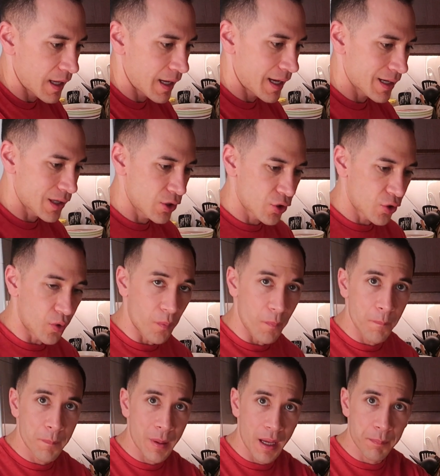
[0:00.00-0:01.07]
Add a little
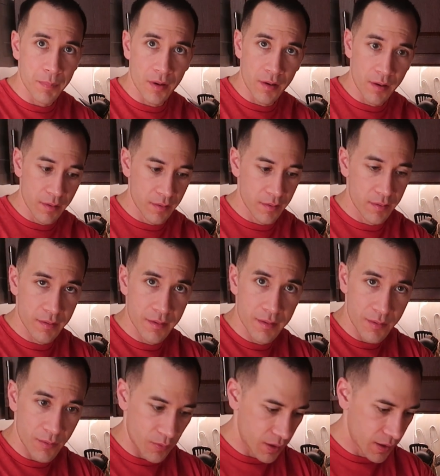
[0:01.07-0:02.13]
pepper,
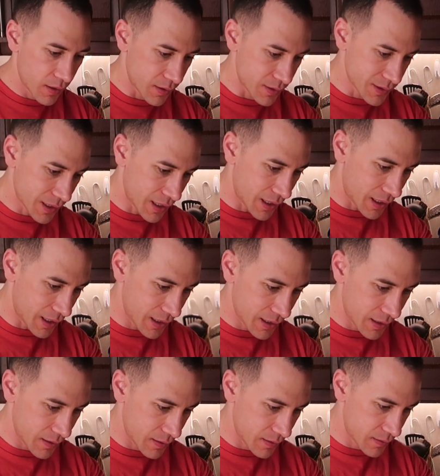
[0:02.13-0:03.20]
right? Just kind of
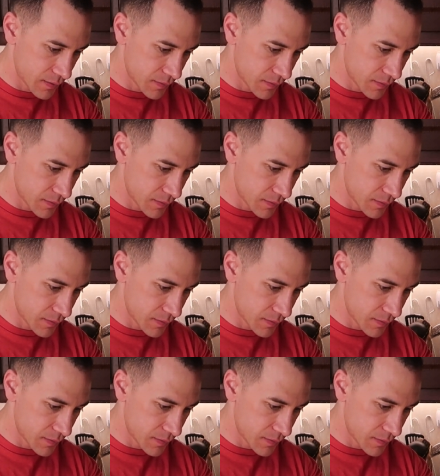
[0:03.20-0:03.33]
eye it.